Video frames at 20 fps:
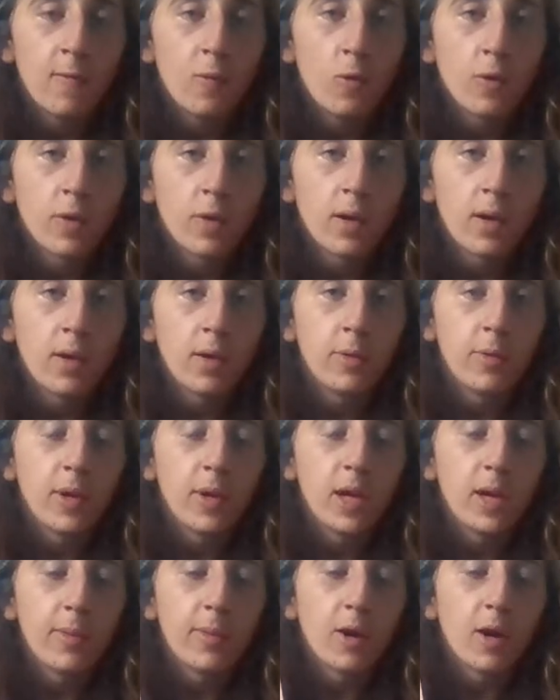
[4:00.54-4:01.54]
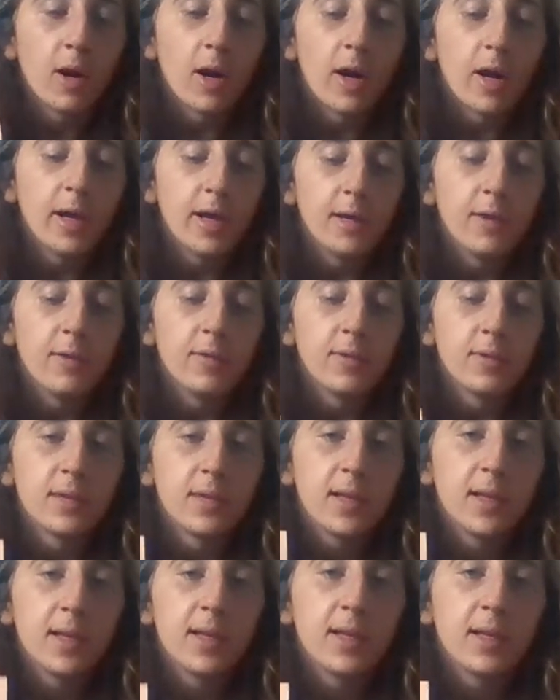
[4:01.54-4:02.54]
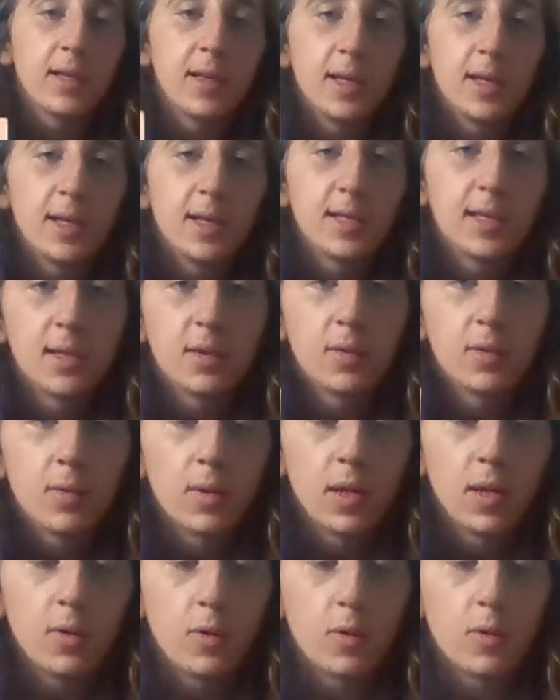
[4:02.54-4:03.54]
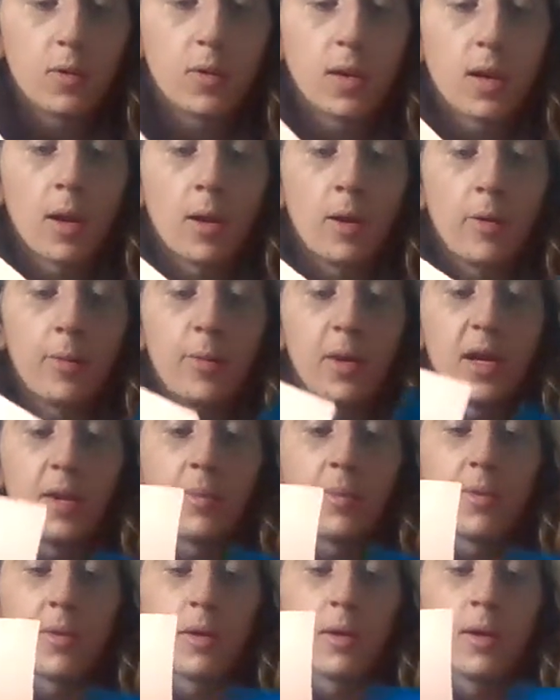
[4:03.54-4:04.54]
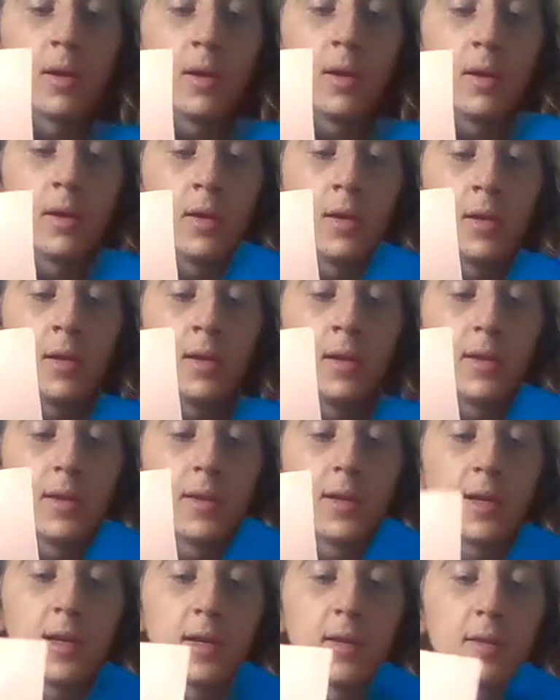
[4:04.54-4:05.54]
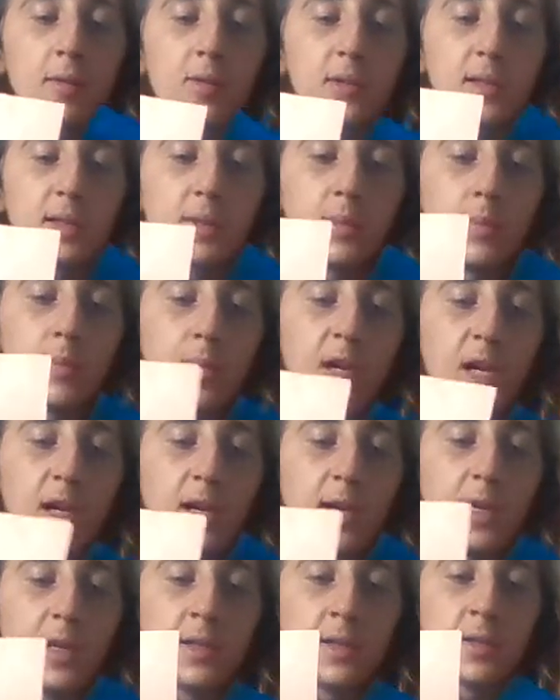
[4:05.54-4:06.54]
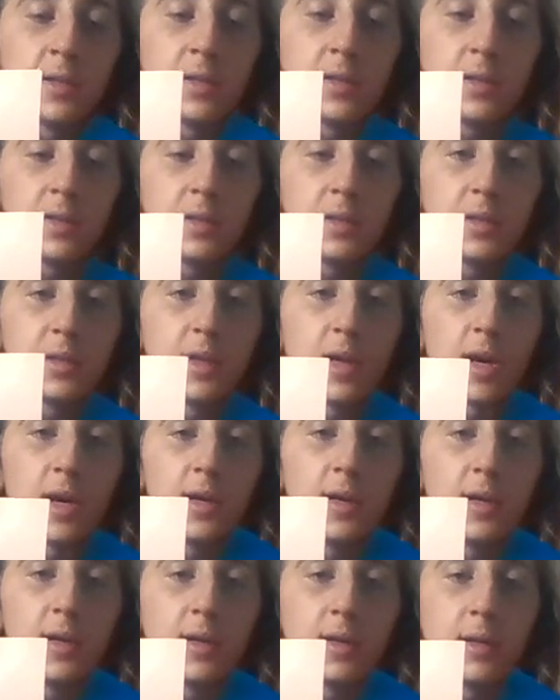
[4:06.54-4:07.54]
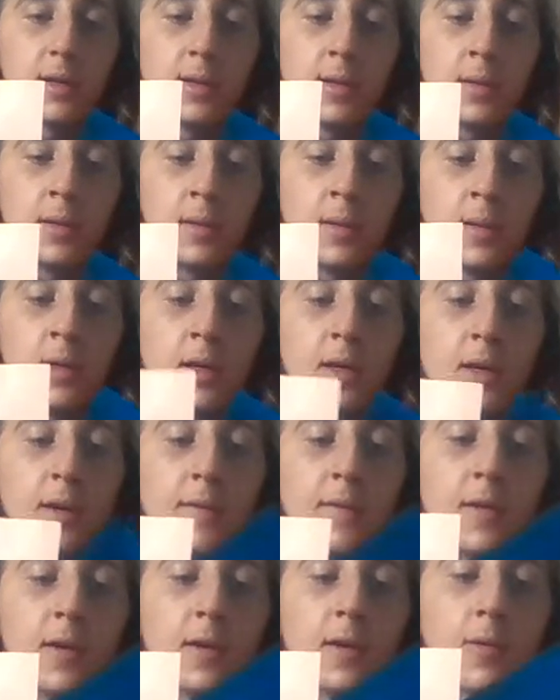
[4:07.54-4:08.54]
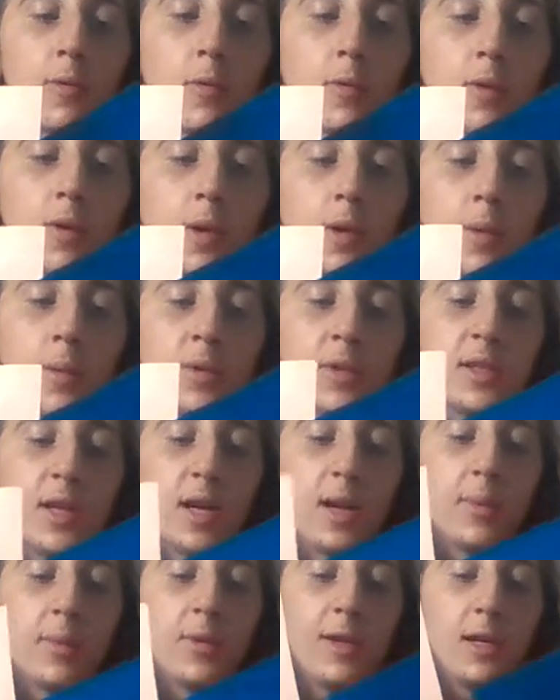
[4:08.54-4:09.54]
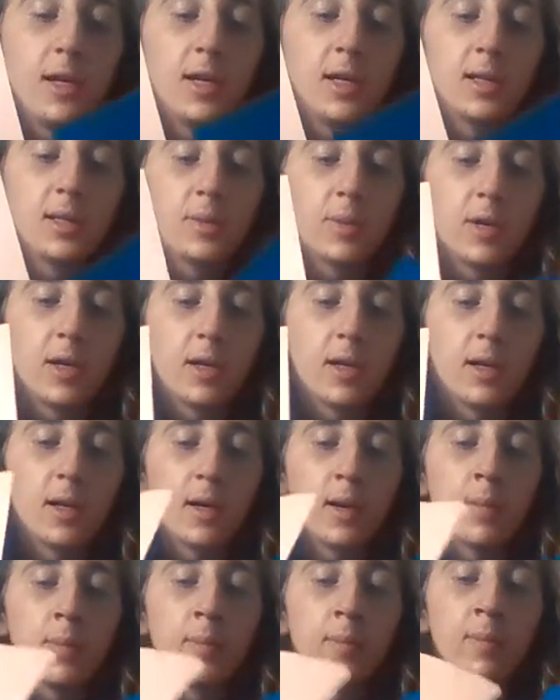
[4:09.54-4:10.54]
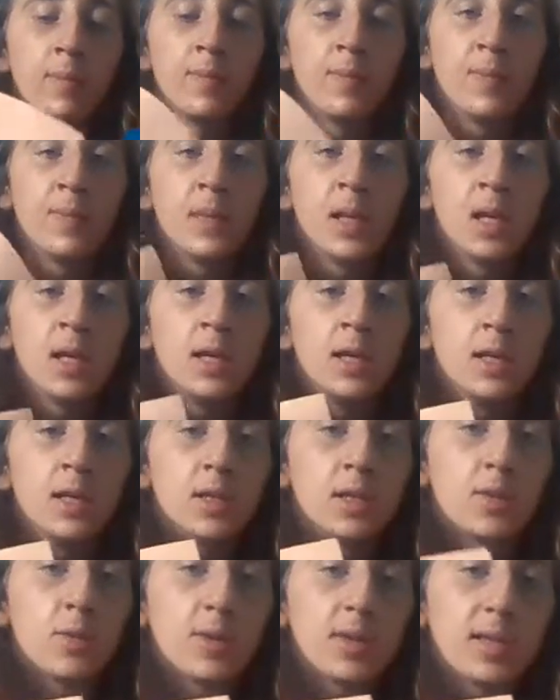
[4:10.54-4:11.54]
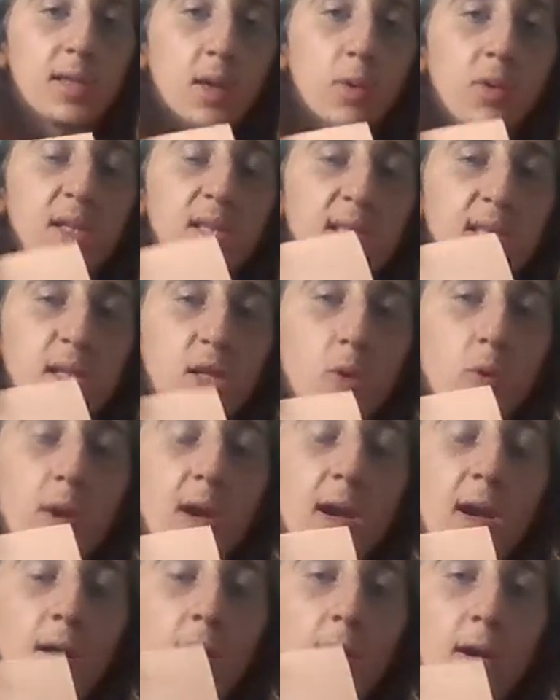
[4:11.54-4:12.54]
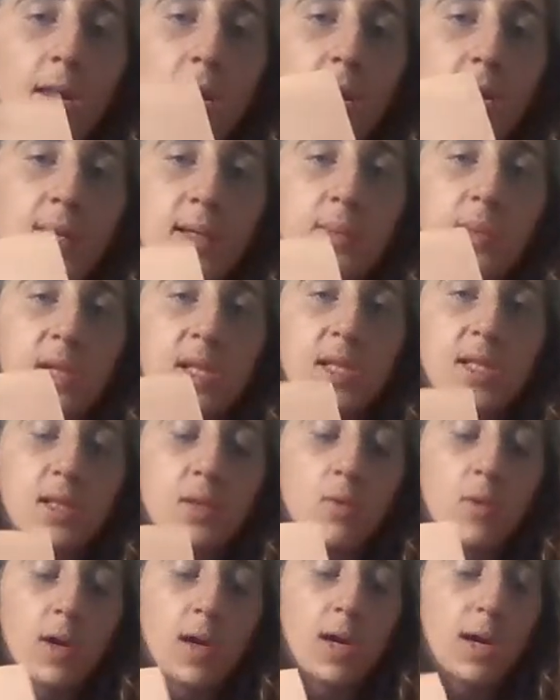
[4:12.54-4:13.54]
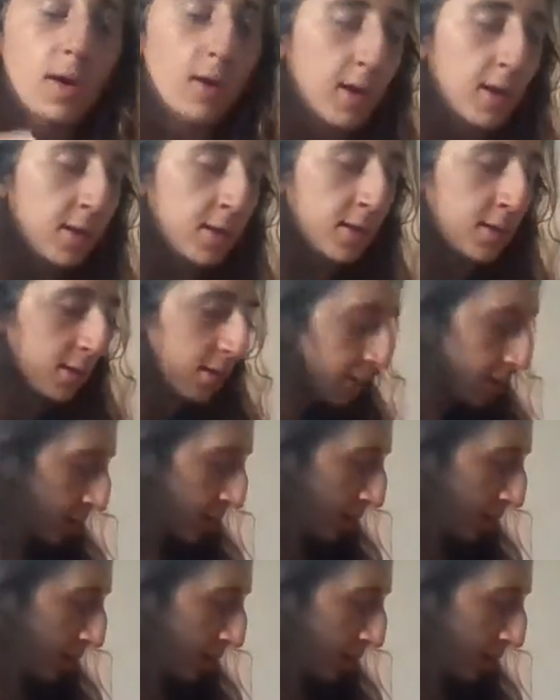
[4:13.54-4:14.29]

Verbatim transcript: of origami paper I use. This is real origami paper think it was made in China. No, we're going to Japanese, but um, so it's always square. It has to be square, and